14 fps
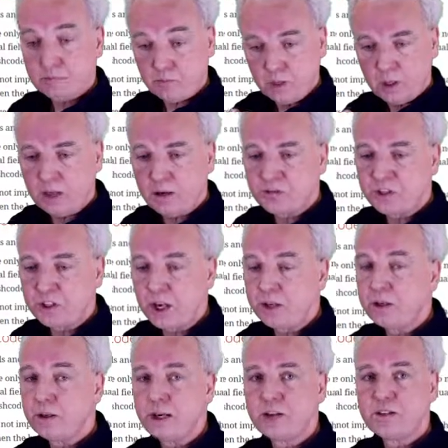And I've
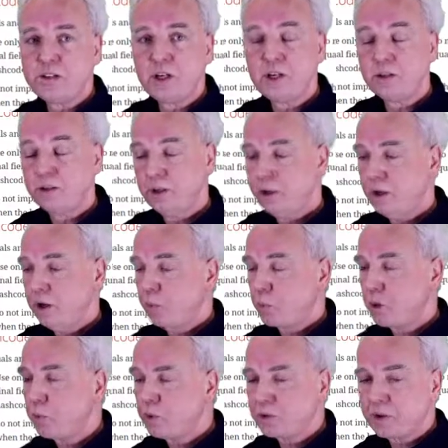said, as said,
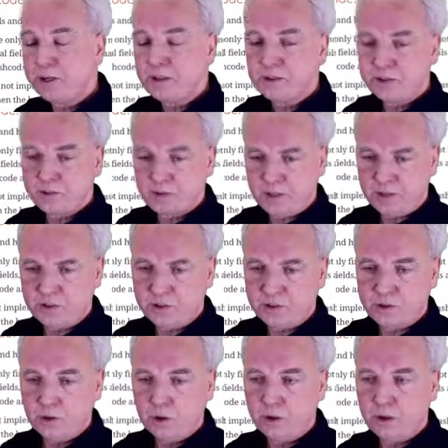parameterized
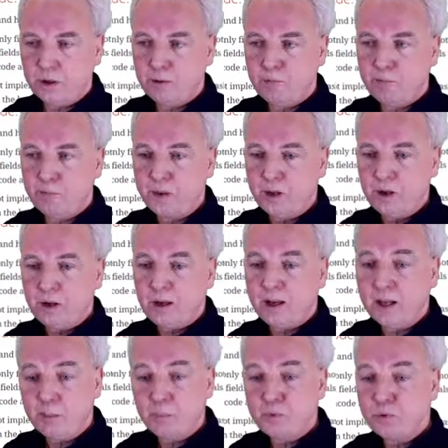tests um,
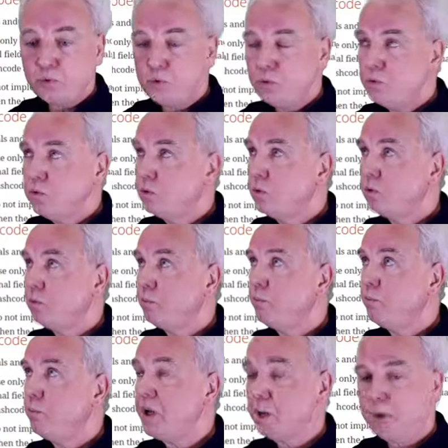help to
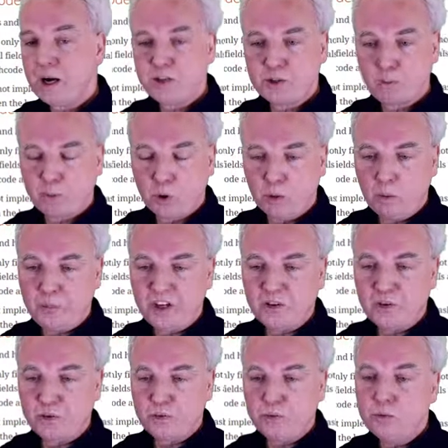minimize the problem
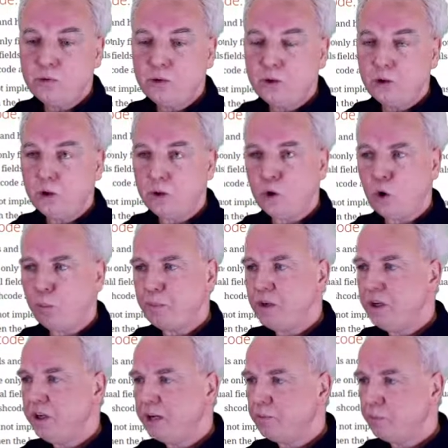that you uh,
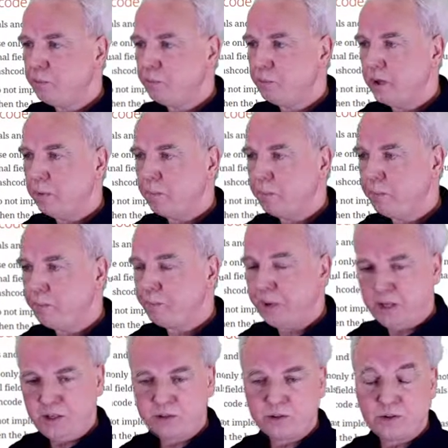copy and, and
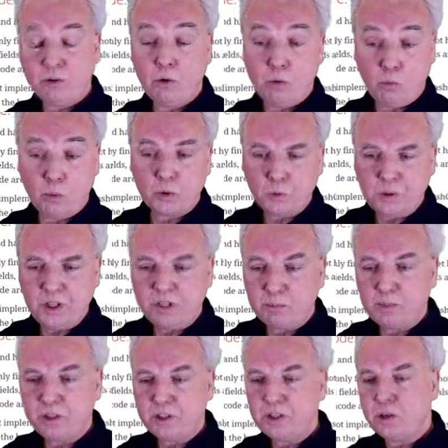paste or what we
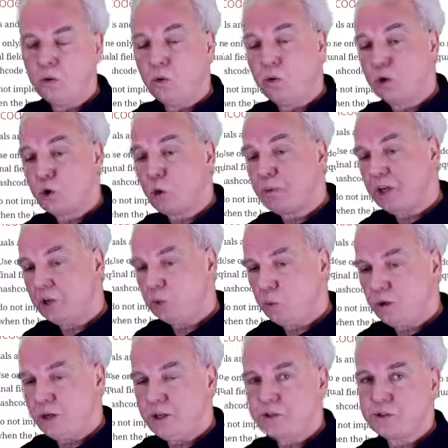typically call copy and
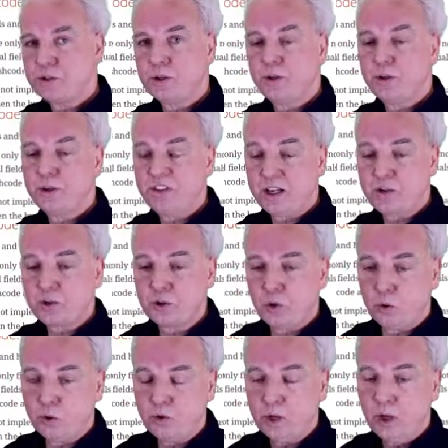waste uh, test
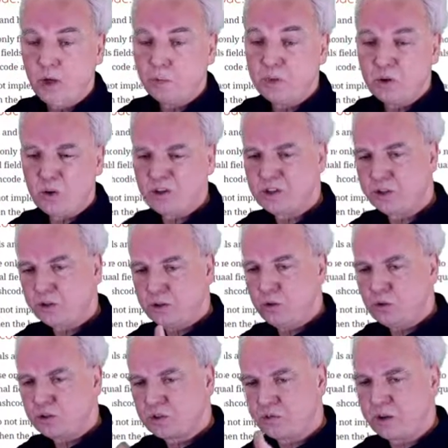code because it
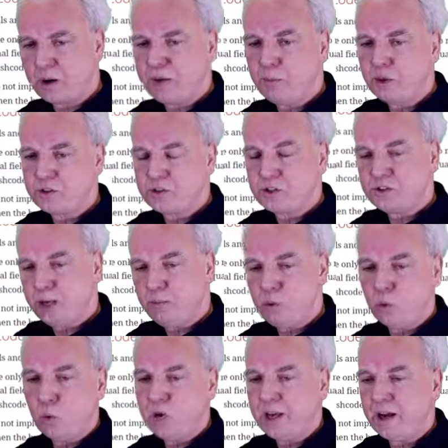looks very much the same
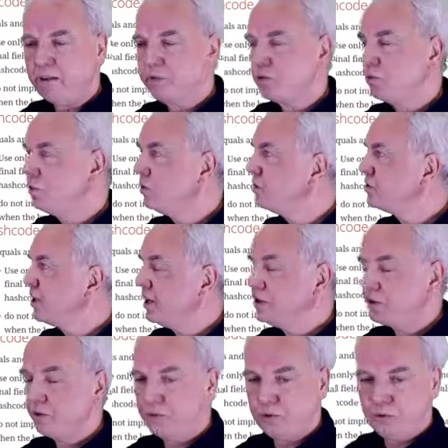you only have to
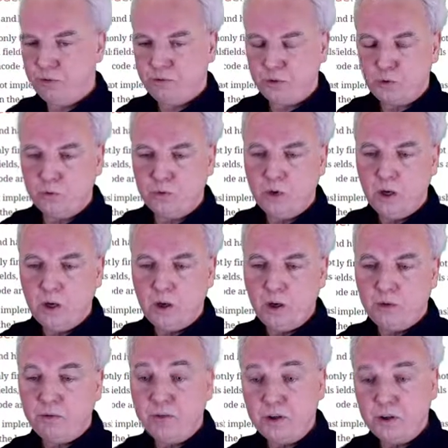change a few few
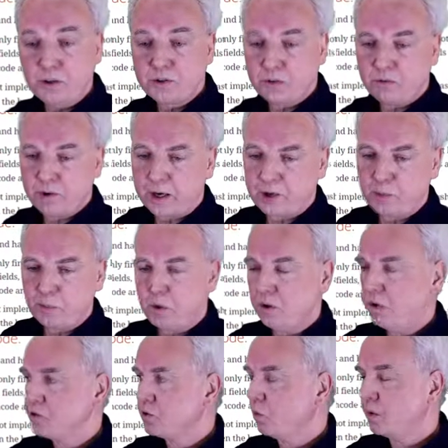fields or
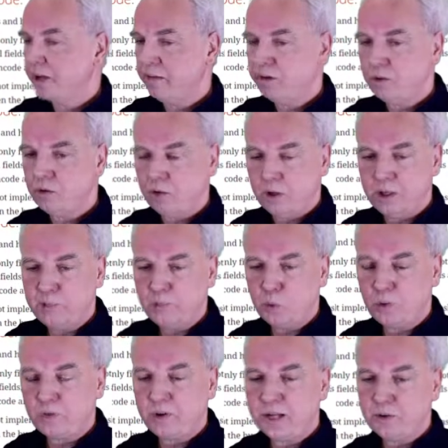variables or whatever
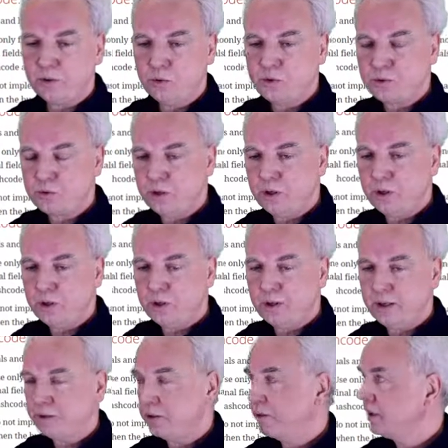input values uh,
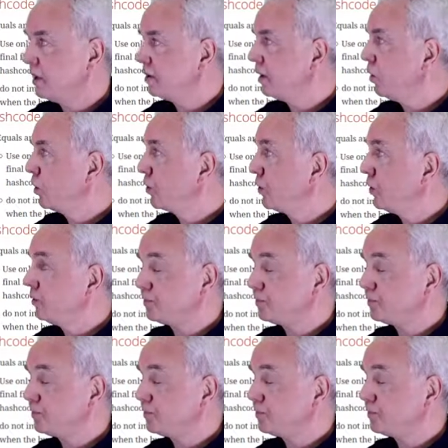that, uh, that occur